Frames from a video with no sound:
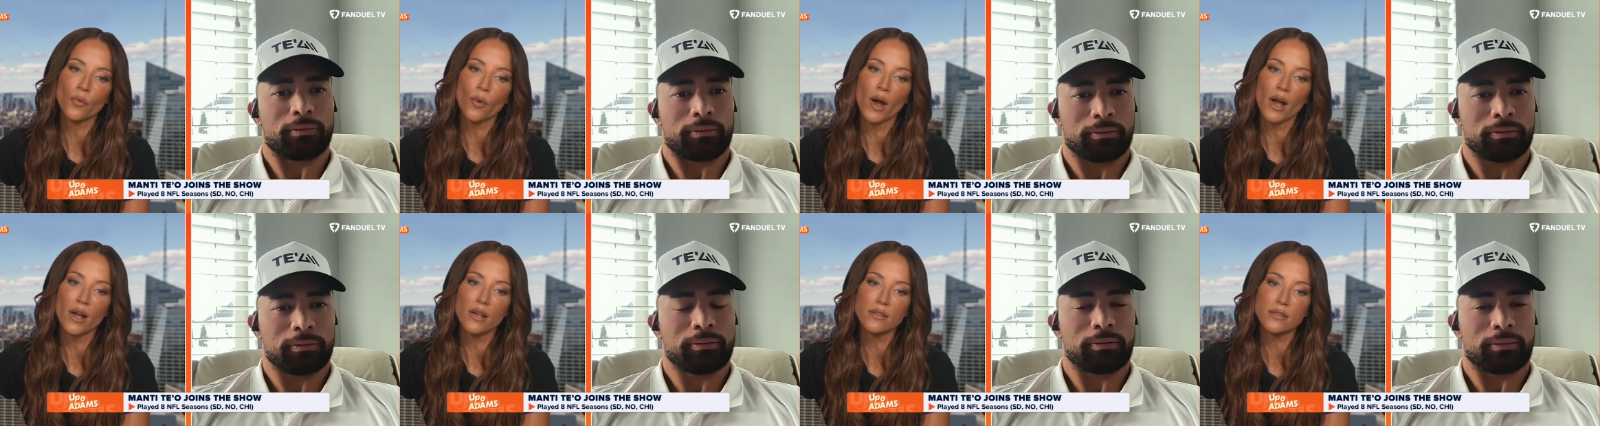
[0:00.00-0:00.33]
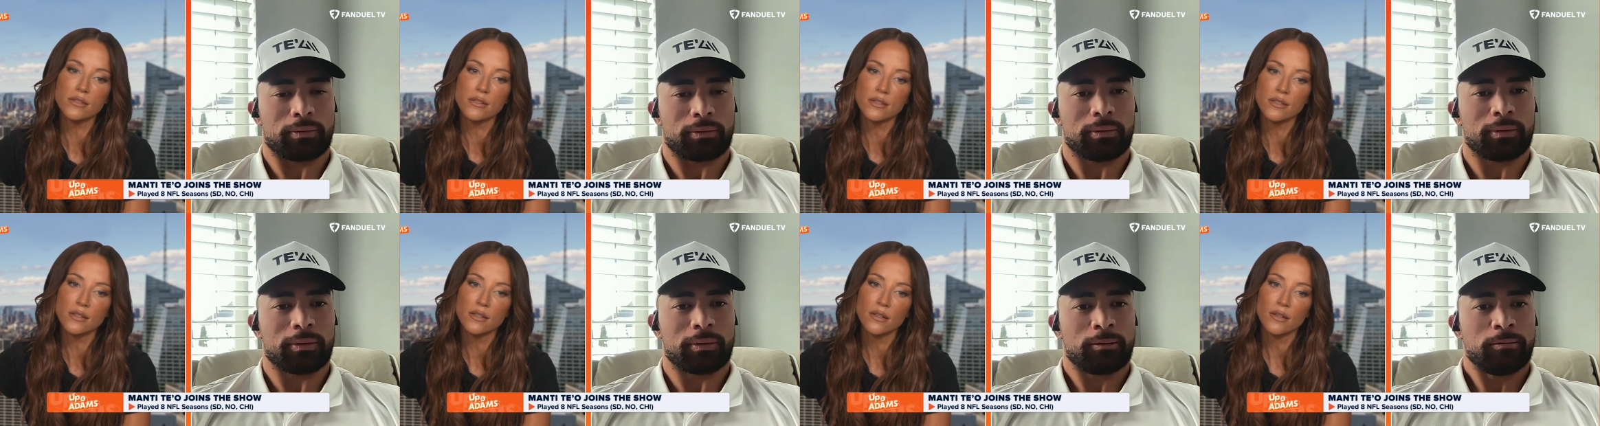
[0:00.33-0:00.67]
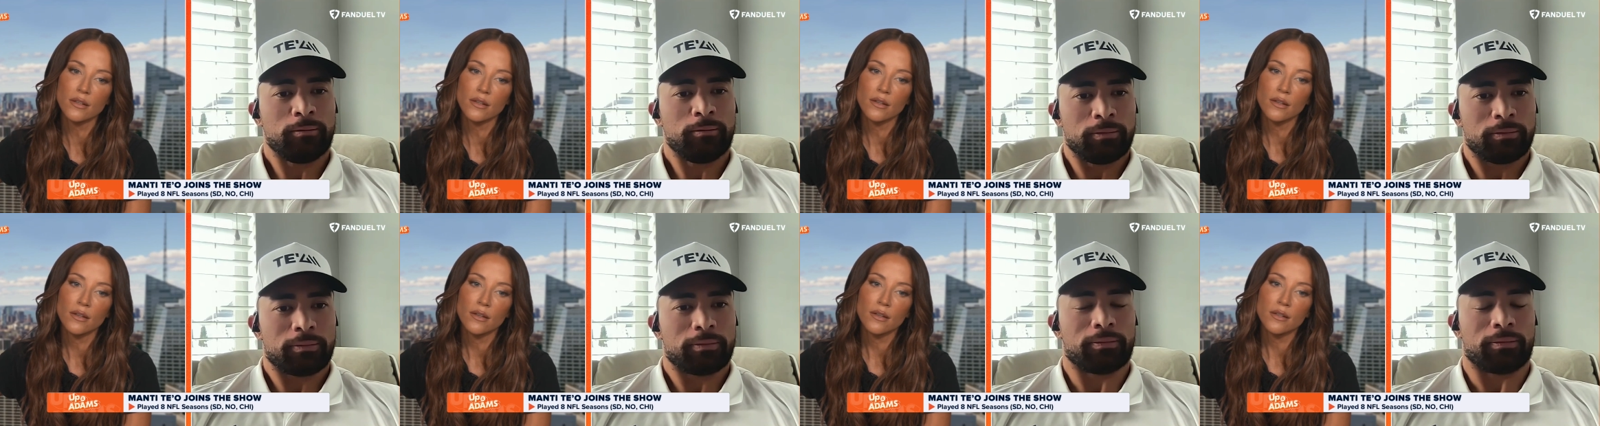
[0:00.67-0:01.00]
Speaker 1: West.
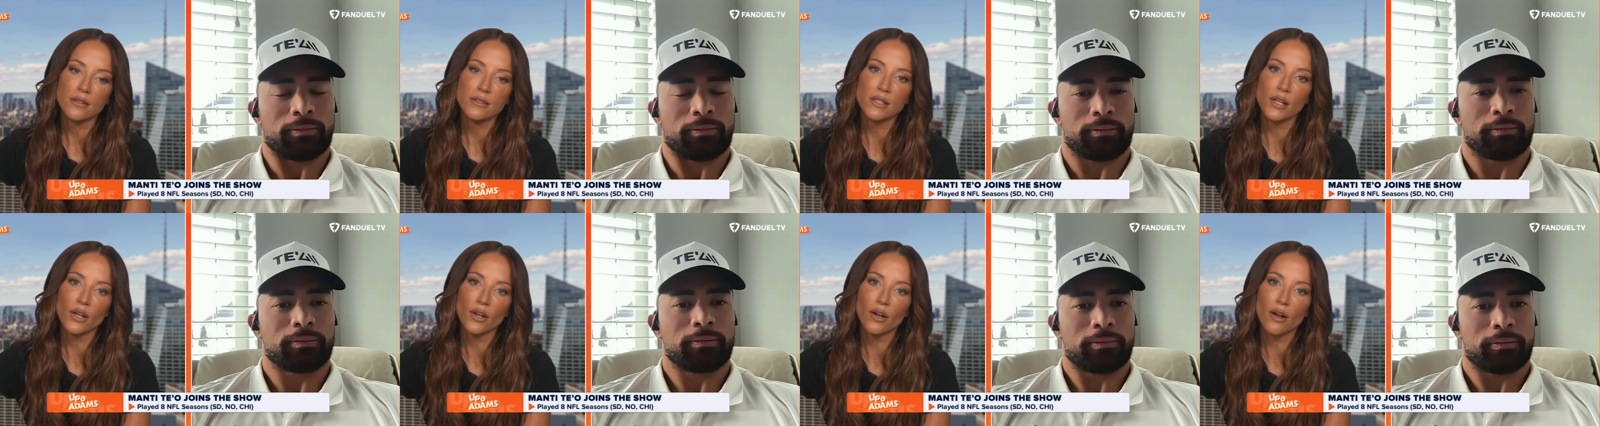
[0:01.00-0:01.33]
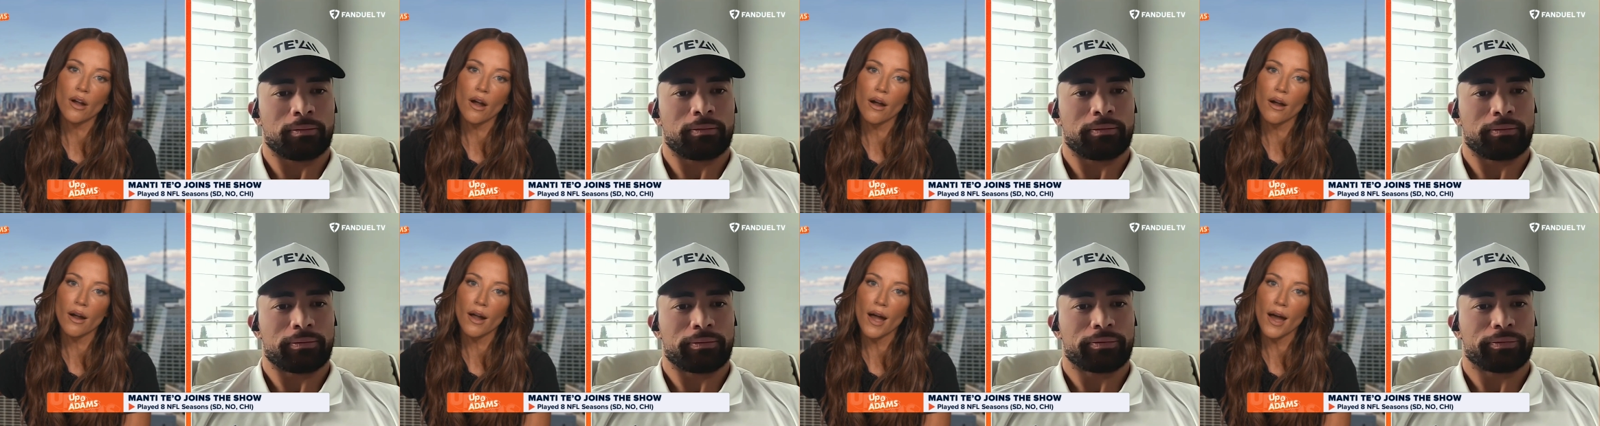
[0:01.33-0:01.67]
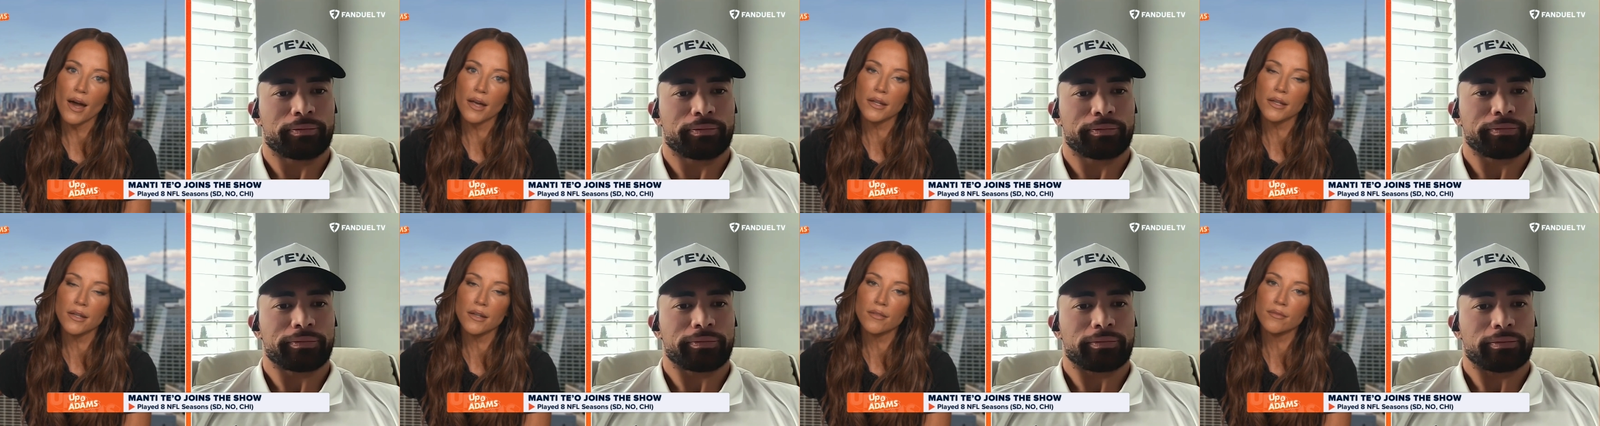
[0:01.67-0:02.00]
Mm-hmm. Derek mm-hmm. Carr
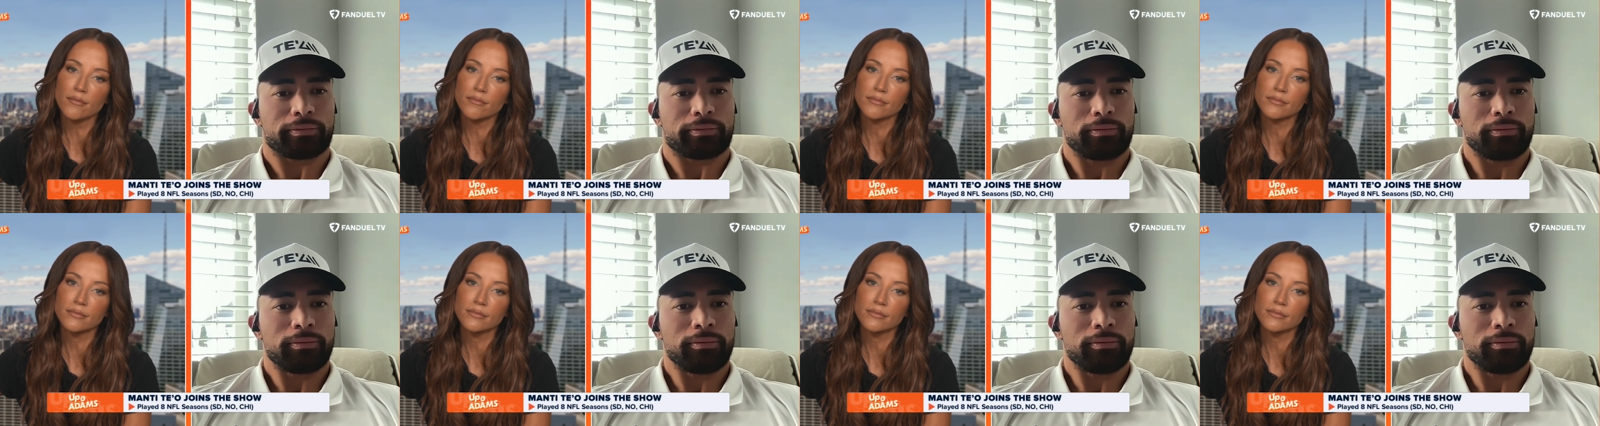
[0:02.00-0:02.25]
got it.